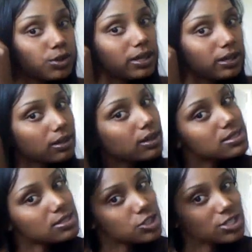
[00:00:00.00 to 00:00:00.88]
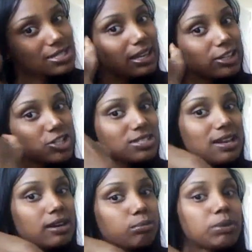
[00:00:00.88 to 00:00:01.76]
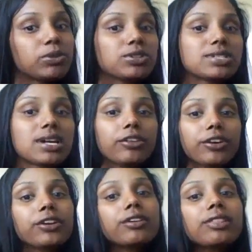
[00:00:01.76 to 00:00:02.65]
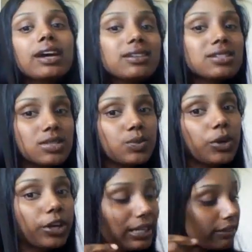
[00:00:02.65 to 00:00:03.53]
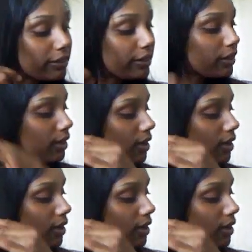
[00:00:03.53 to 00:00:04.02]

do it, because she's like, she's had people tell her that it doesn't work either.